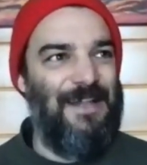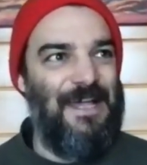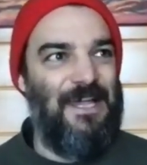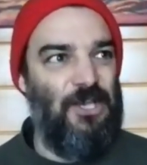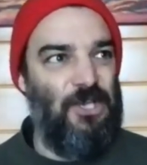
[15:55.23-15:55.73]

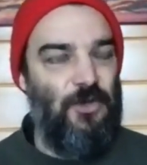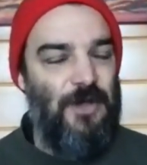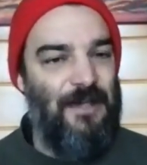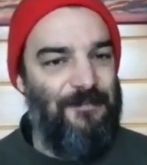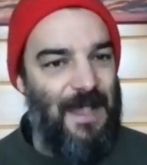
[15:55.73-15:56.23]
like, you
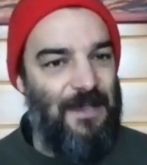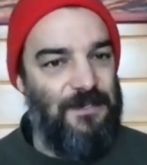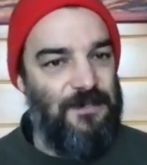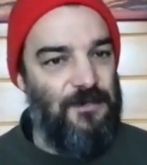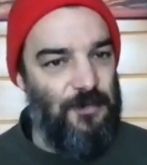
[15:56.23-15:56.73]
have had
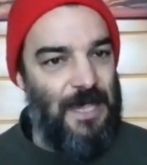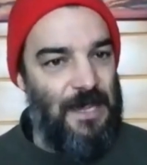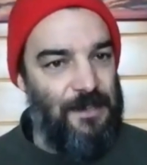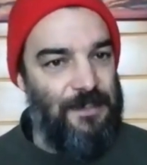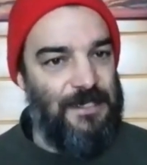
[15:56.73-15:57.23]
to do a
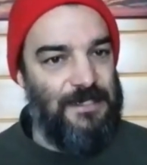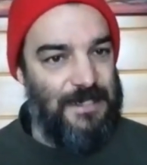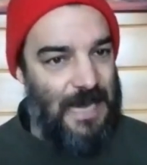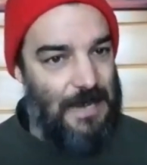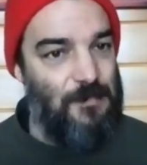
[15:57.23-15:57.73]
lot of things
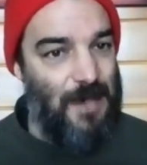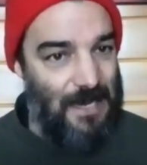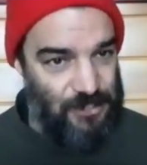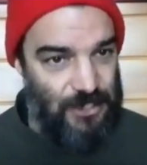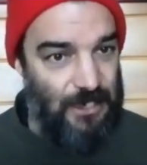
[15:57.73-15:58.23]
that I'm
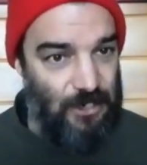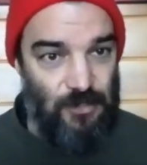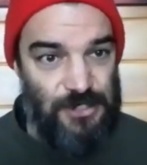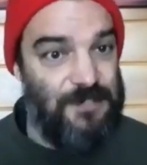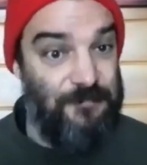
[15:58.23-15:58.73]
imagining
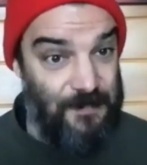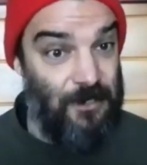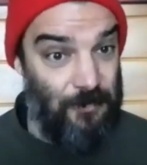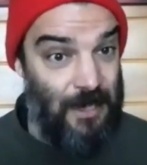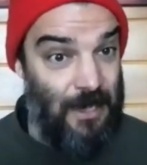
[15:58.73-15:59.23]
you just
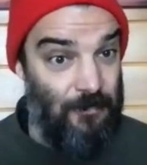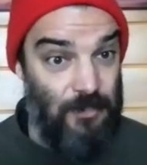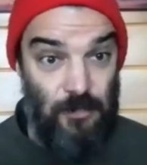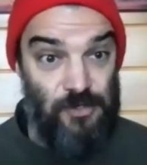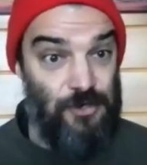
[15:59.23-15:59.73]
figured out.
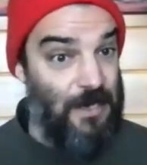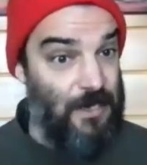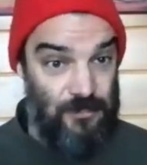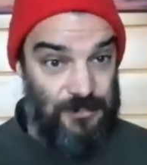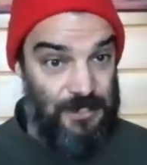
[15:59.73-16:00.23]
You trained
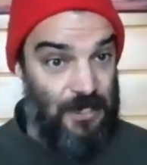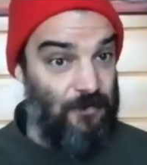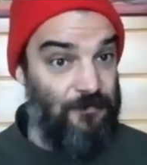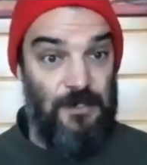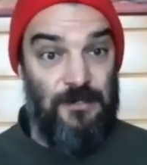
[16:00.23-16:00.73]

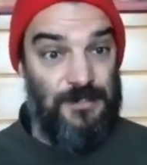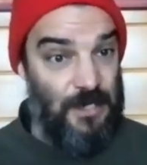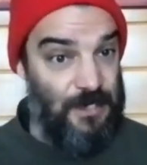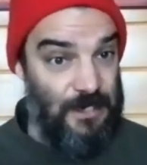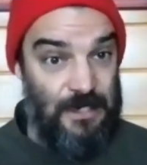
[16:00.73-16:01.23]
yourself, you
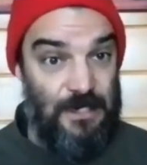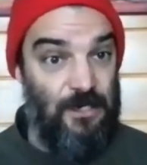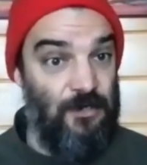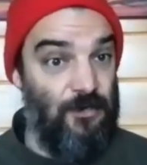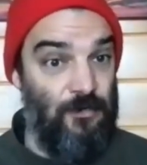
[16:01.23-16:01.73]
studied it,
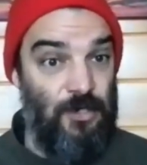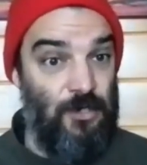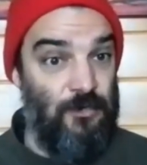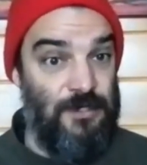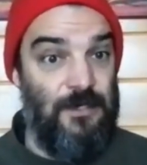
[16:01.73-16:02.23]

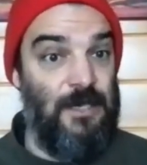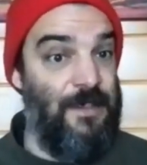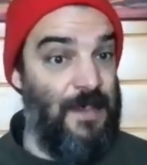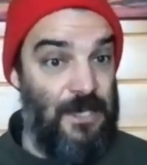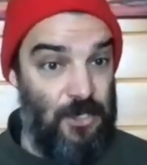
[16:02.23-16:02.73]

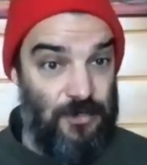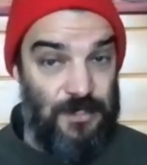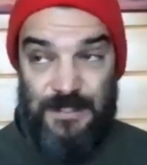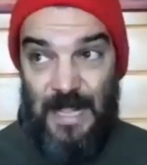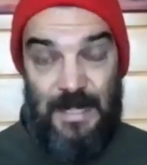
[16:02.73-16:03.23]
and then you
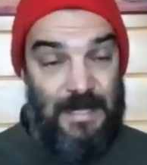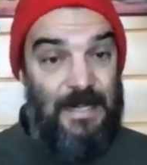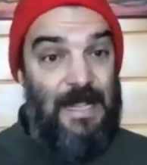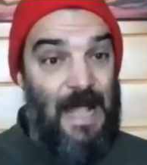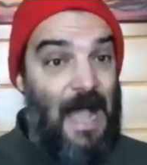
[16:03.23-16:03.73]
decided,
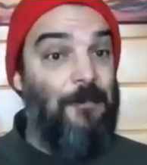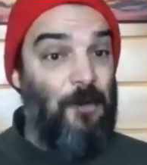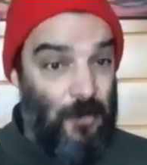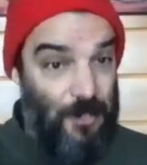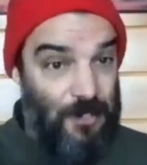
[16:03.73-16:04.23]
I am